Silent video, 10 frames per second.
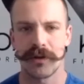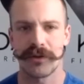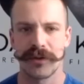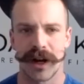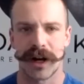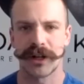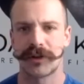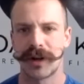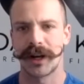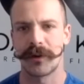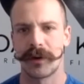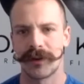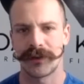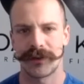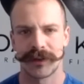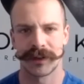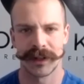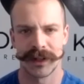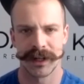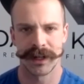through the ungraded ones.
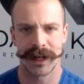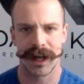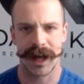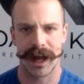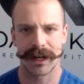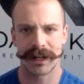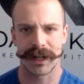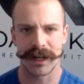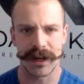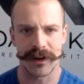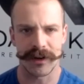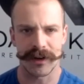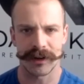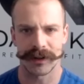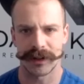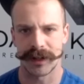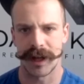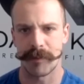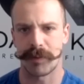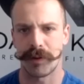And here
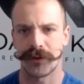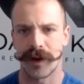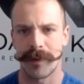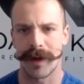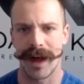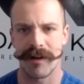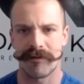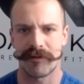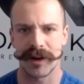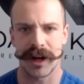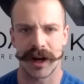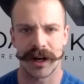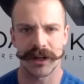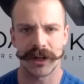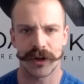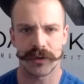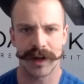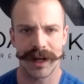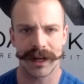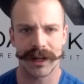it pulls up every
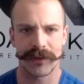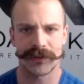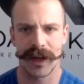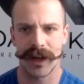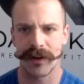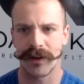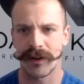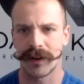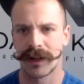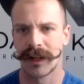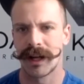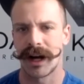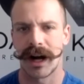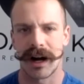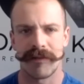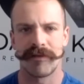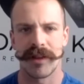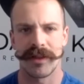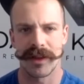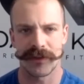ungraded sale of
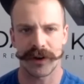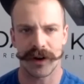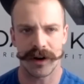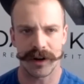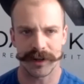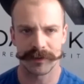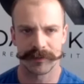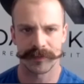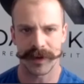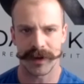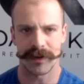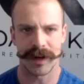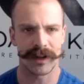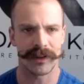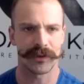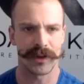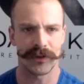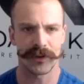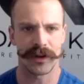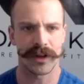this card. All right, so these
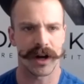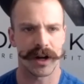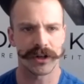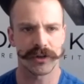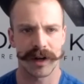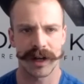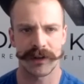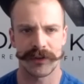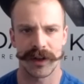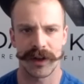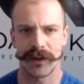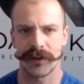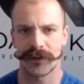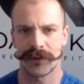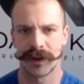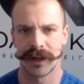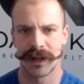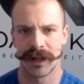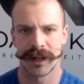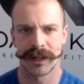are all the ungraded sales.
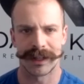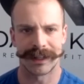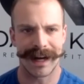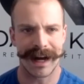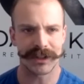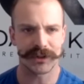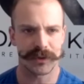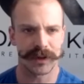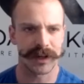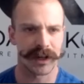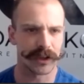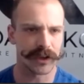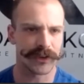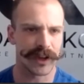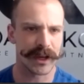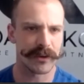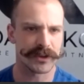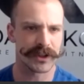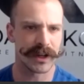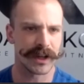The last one looks like it
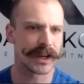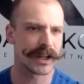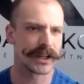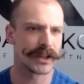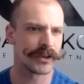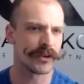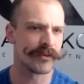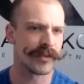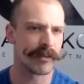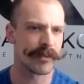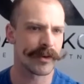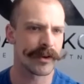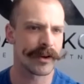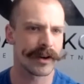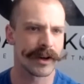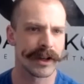was on September